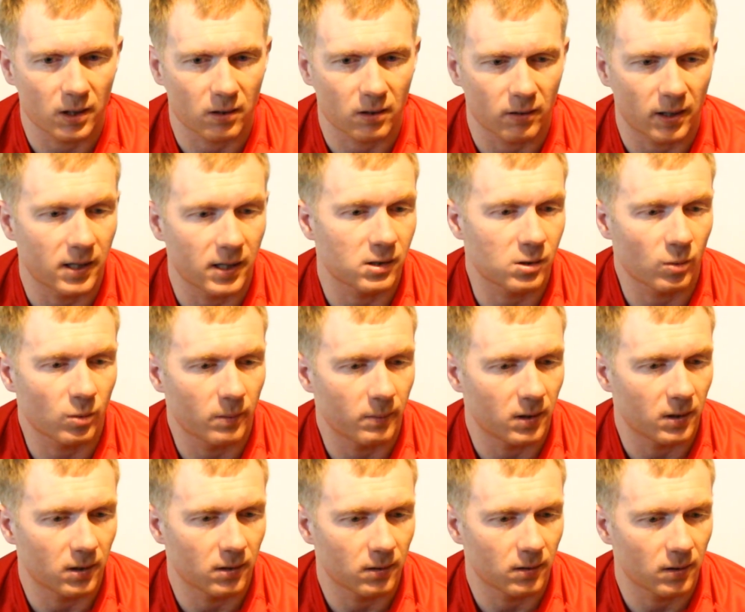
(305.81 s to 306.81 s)
credit to him,
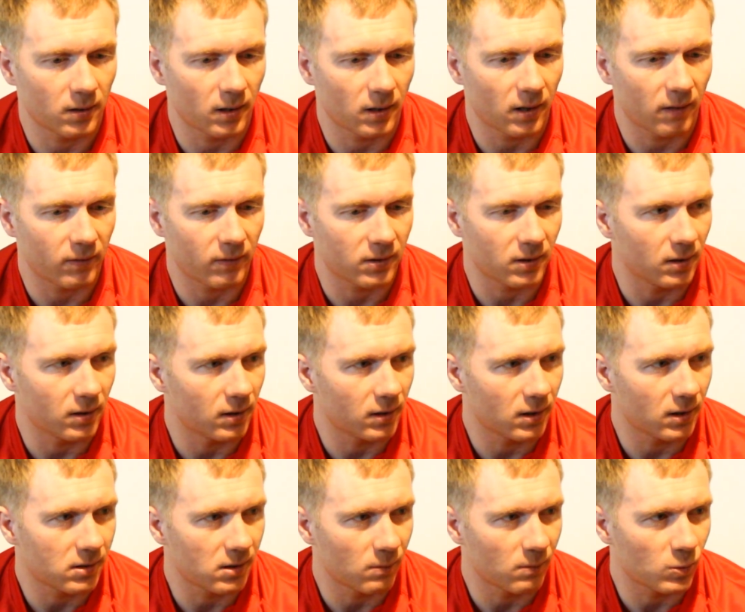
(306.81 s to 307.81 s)
and everything he
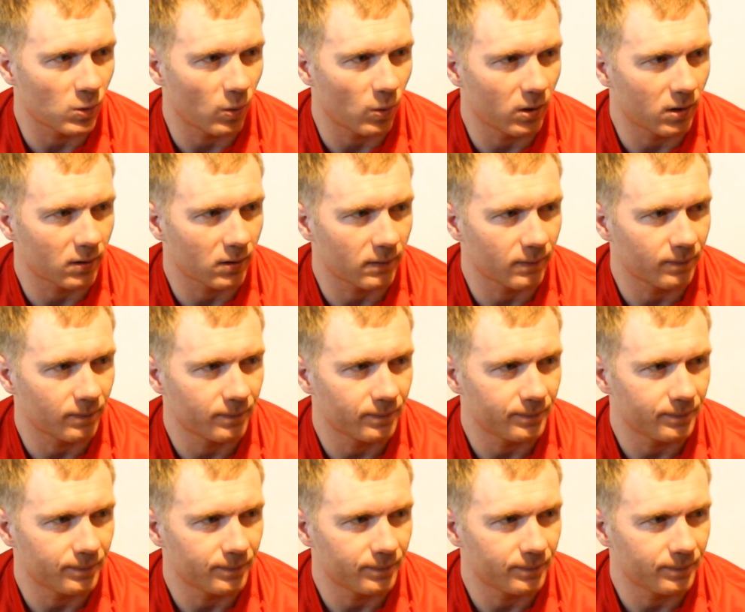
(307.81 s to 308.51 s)
did seemed to work.